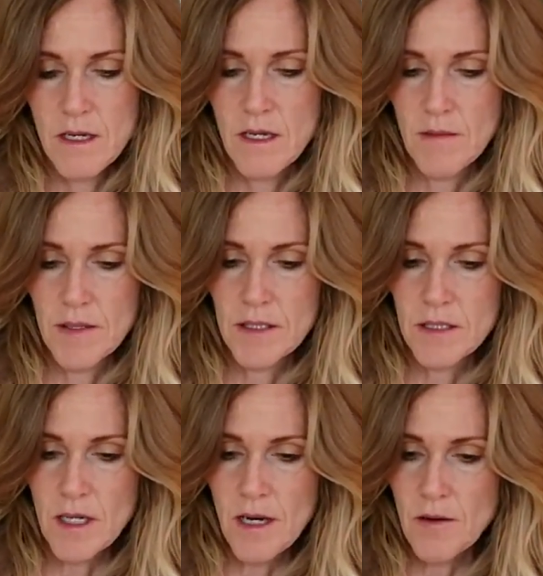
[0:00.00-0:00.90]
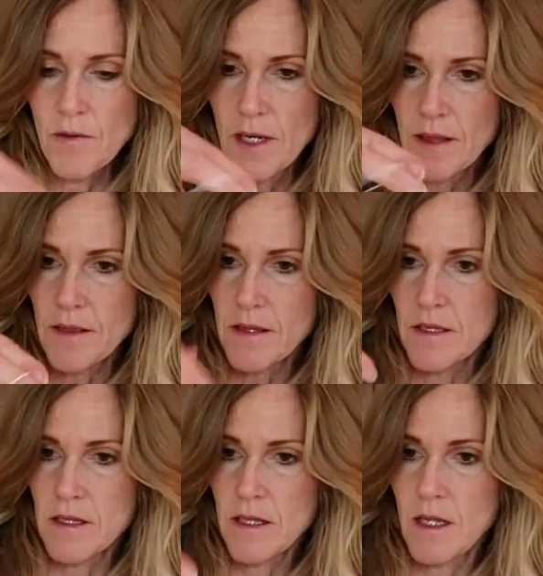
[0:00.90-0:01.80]
And I'm going to start with
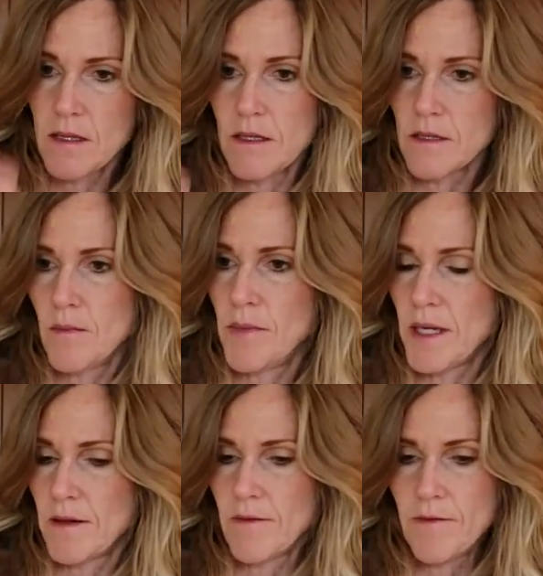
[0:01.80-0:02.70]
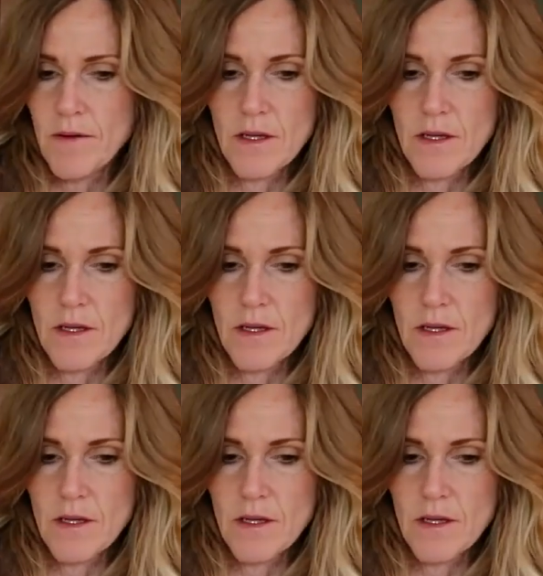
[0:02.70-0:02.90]
a little bit of